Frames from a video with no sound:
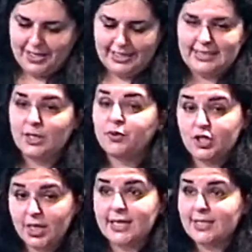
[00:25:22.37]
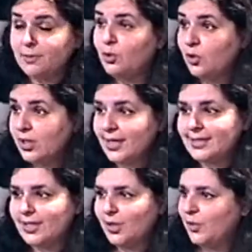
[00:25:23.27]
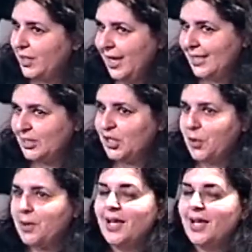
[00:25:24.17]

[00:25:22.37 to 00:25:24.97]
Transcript: And he said, would you like some more? And I said, oh yes, you know.